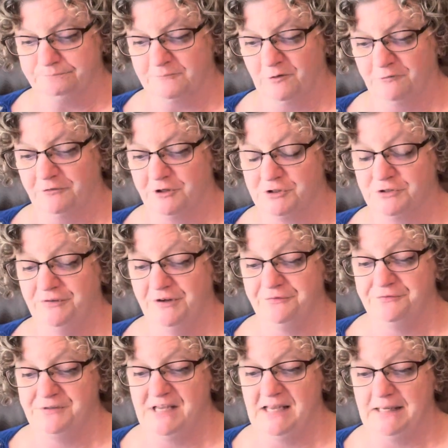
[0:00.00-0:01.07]
Verse
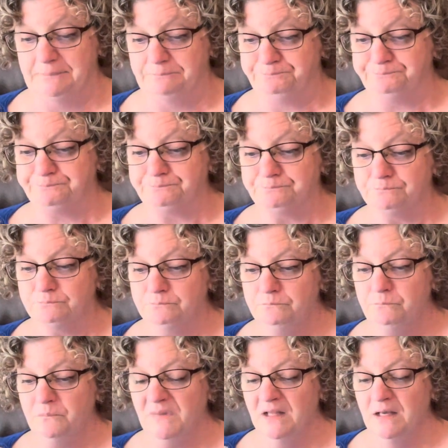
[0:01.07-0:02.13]
15.
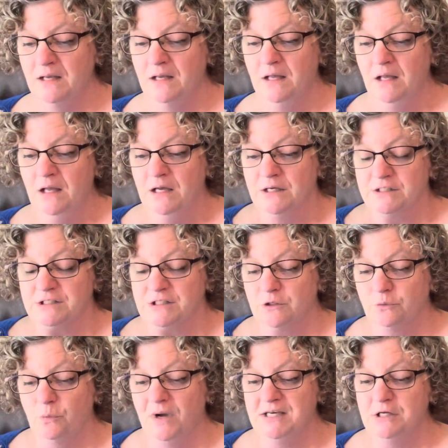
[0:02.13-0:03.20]

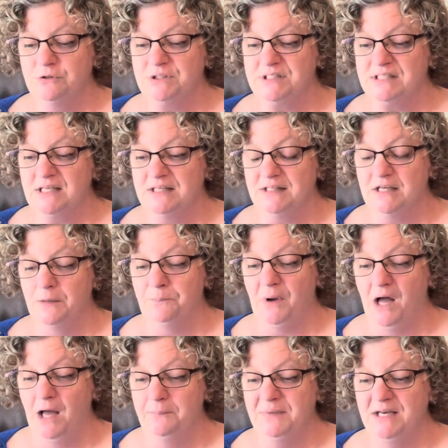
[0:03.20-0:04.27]
So when you see the
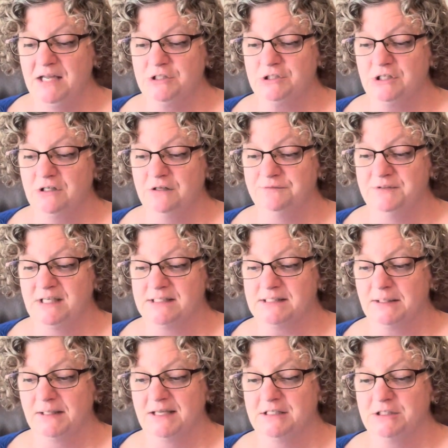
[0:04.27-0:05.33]
abomination of
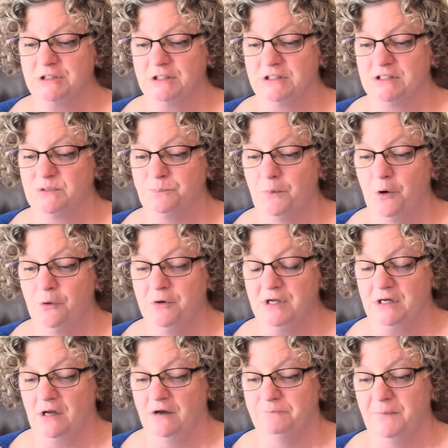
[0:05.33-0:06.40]
desolation
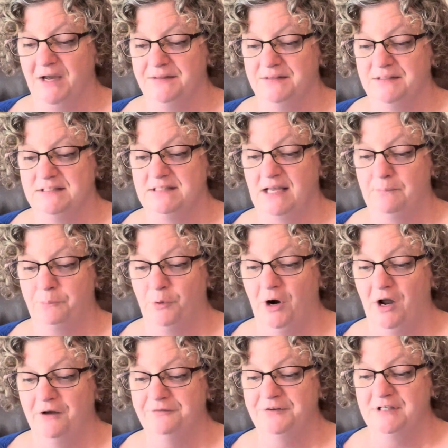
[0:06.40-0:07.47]
spoken of by the
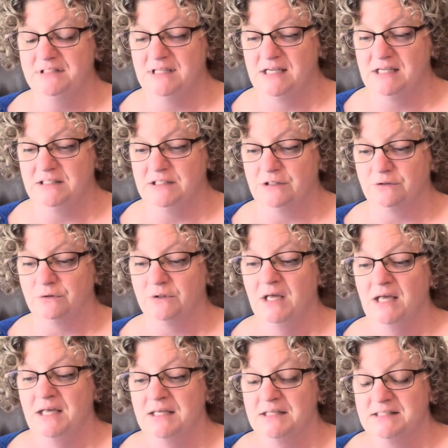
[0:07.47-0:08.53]
prophet Daniel
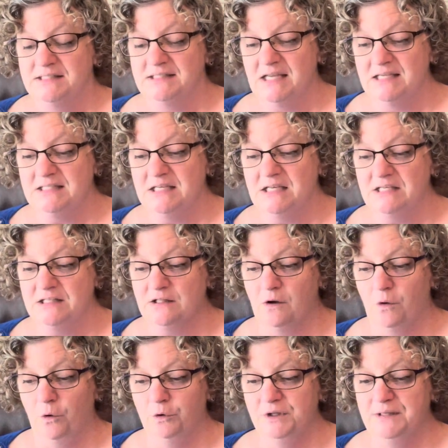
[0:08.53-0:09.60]
standing in the
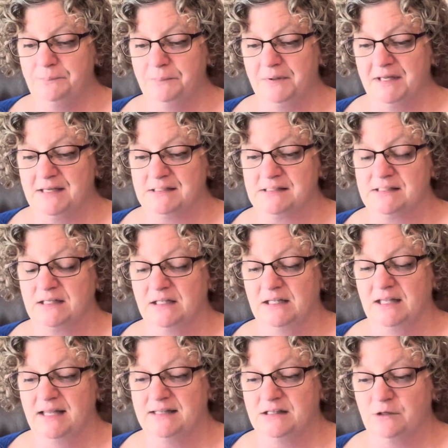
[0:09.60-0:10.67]
holy place,
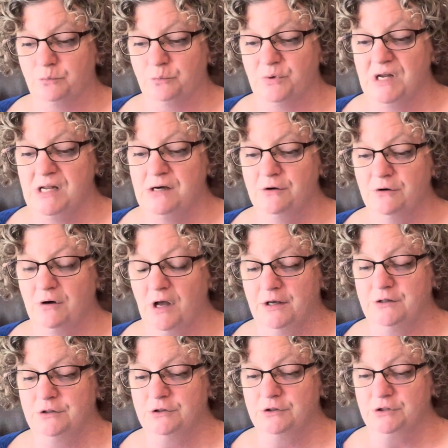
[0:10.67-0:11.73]
let the reader
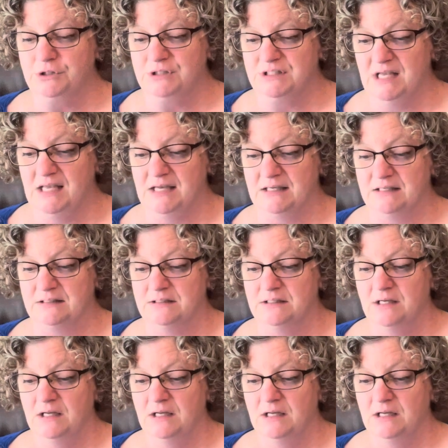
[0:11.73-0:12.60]
understand.